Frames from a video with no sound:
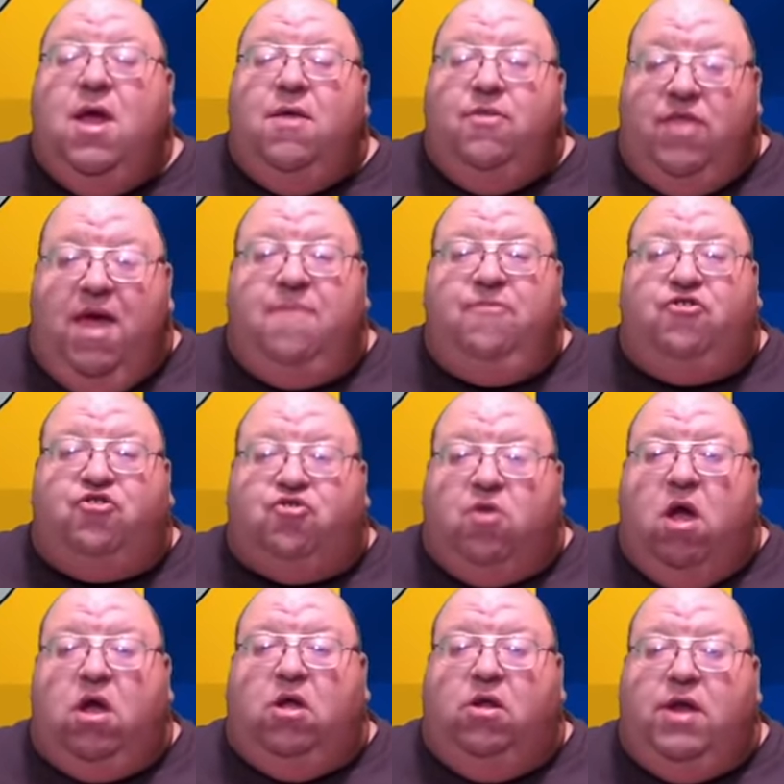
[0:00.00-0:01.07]
they've
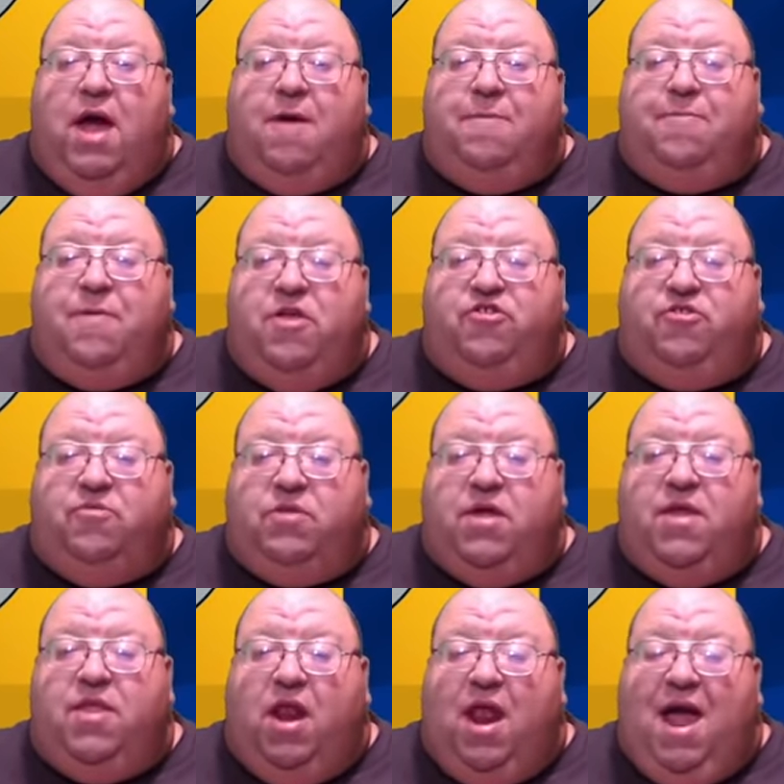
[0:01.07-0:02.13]
struggled offensively
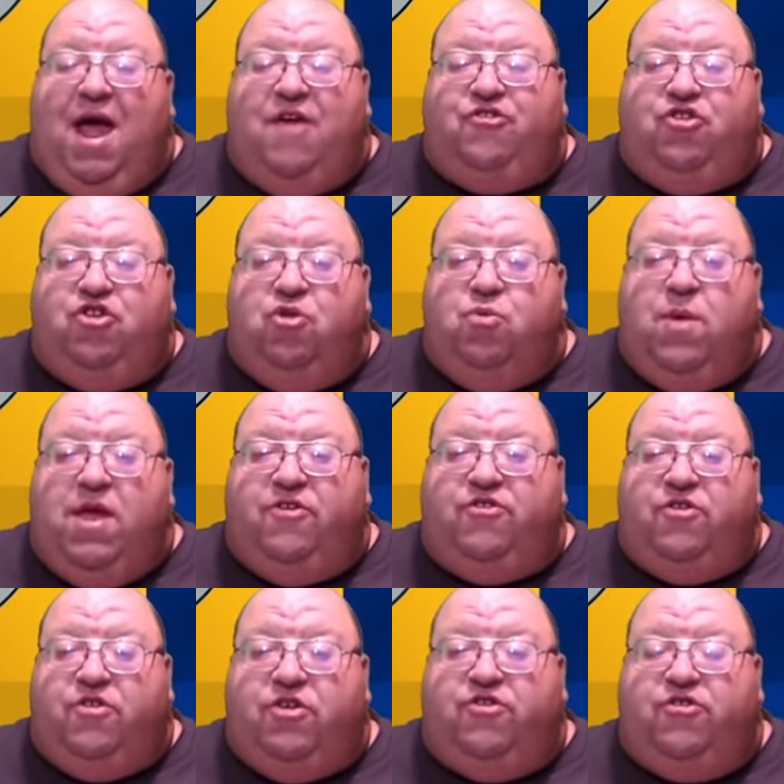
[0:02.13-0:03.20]
the last 2 weeks
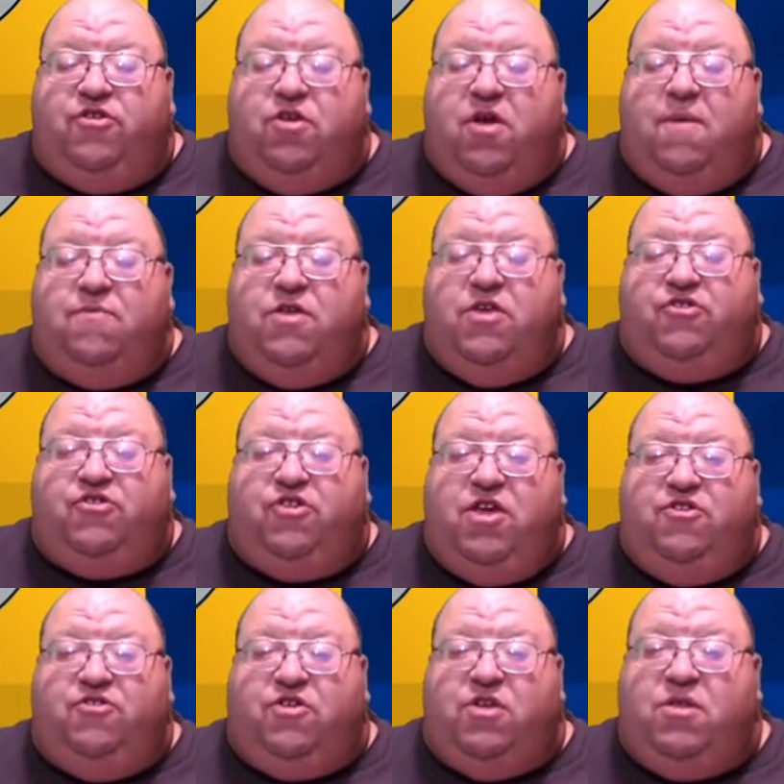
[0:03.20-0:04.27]
of this
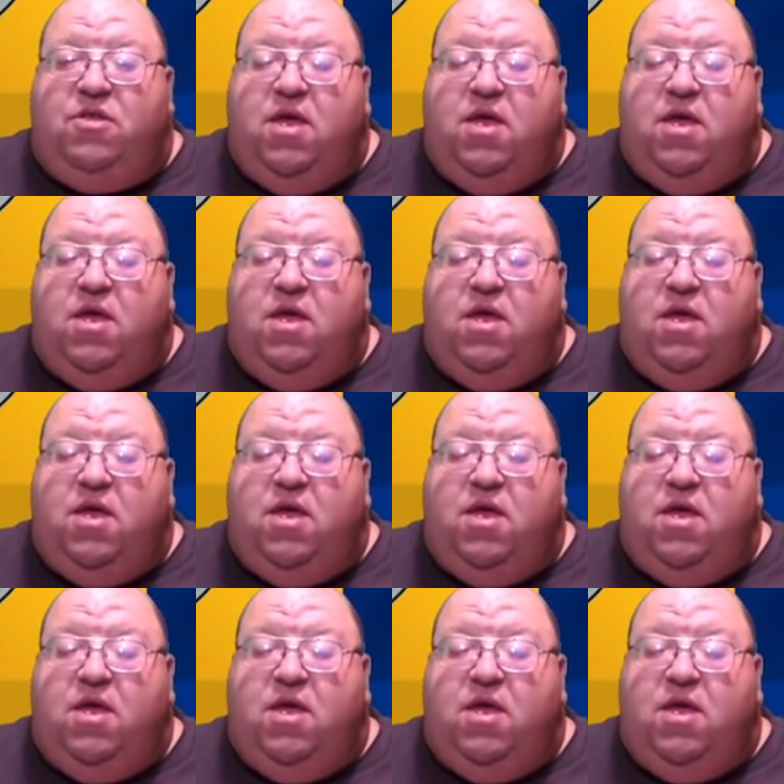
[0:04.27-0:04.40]
season.